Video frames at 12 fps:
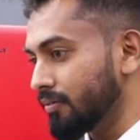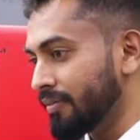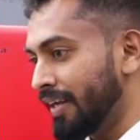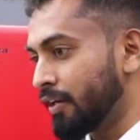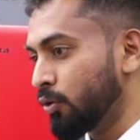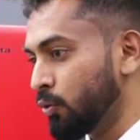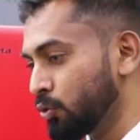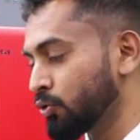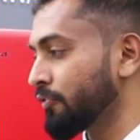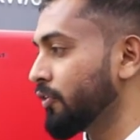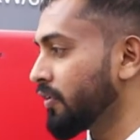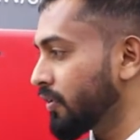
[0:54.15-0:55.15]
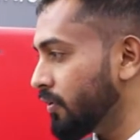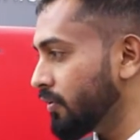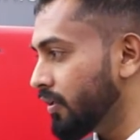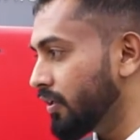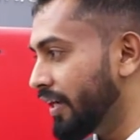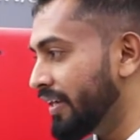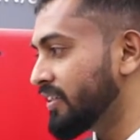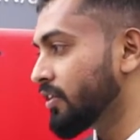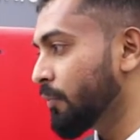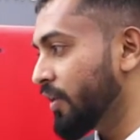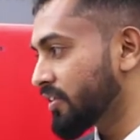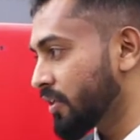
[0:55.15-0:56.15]
let loose of your AC
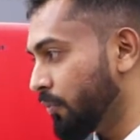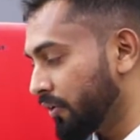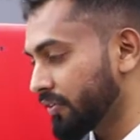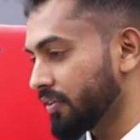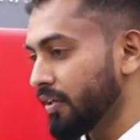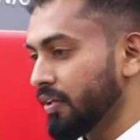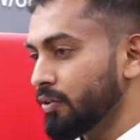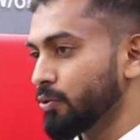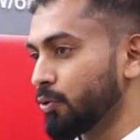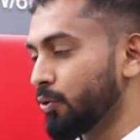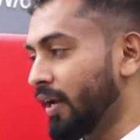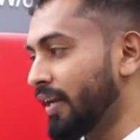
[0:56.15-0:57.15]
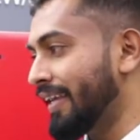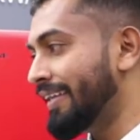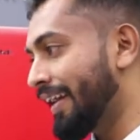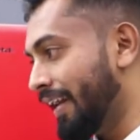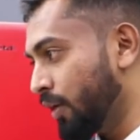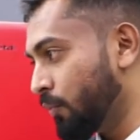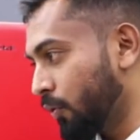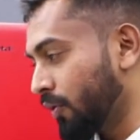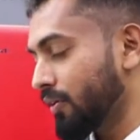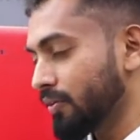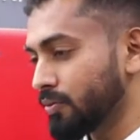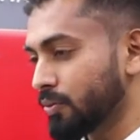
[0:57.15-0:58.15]
termination box, so you don't need that anymore.
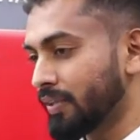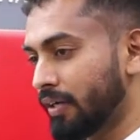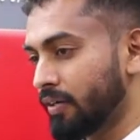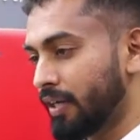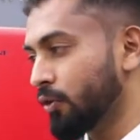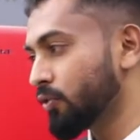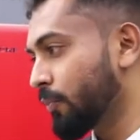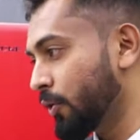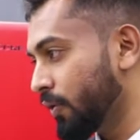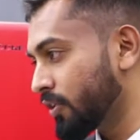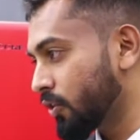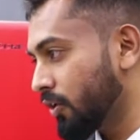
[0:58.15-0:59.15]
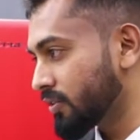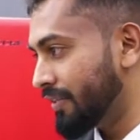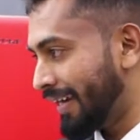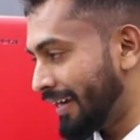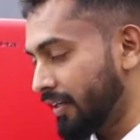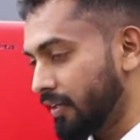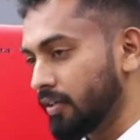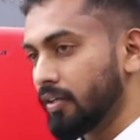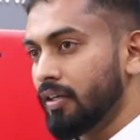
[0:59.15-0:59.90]
So that will reduce your BOS cost directly.